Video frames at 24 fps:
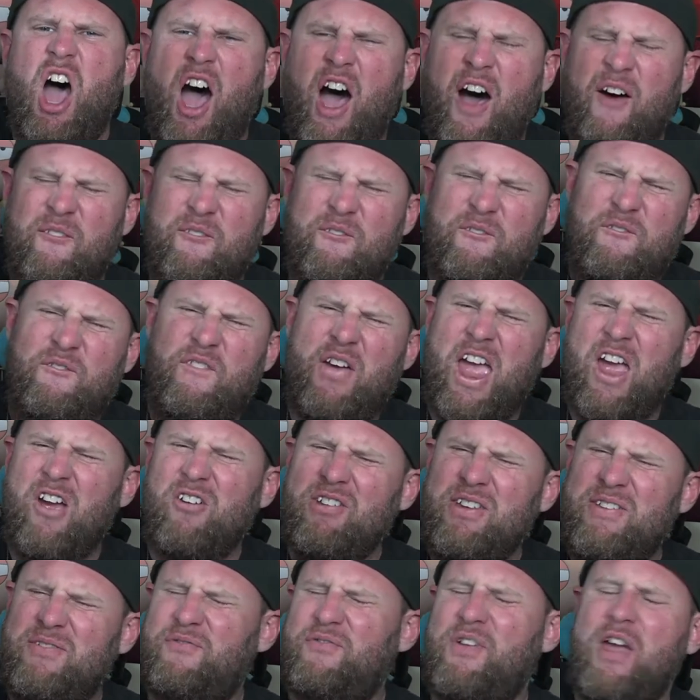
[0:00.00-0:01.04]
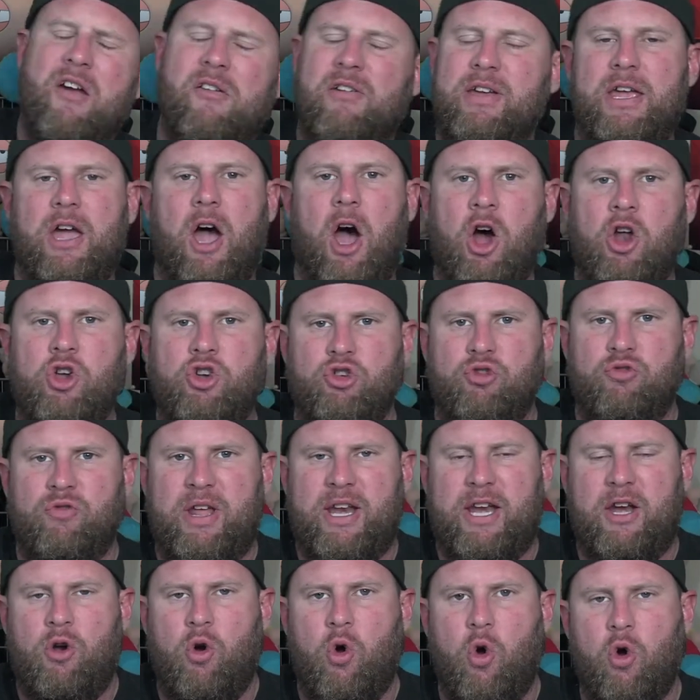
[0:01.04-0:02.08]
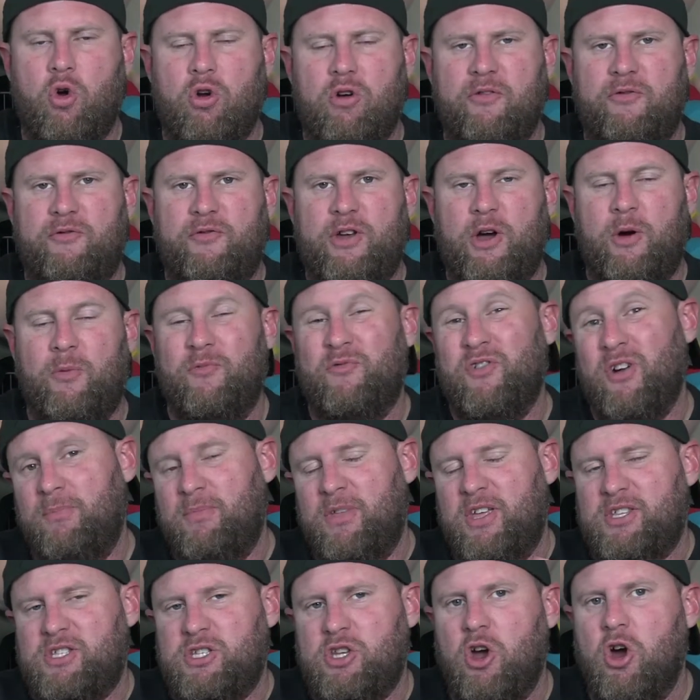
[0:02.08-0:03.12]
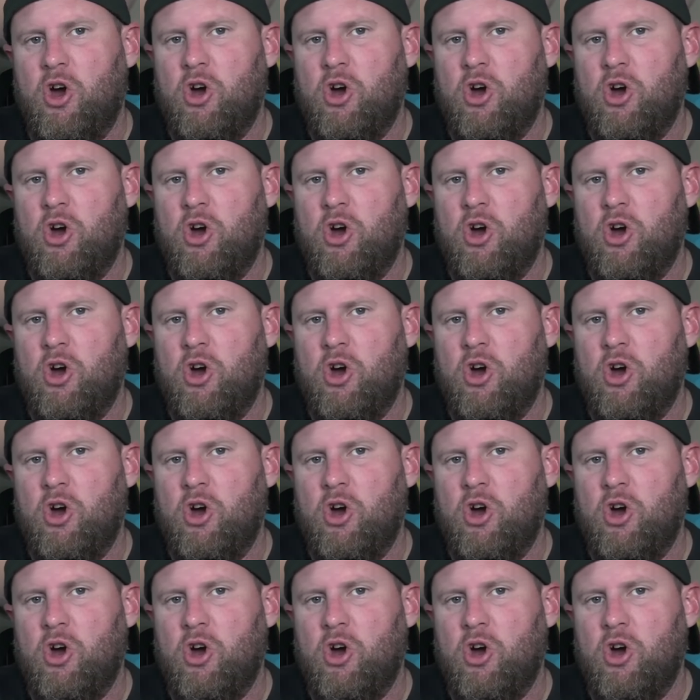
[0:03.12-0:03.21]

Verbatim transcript: a very, very underrated horror film from the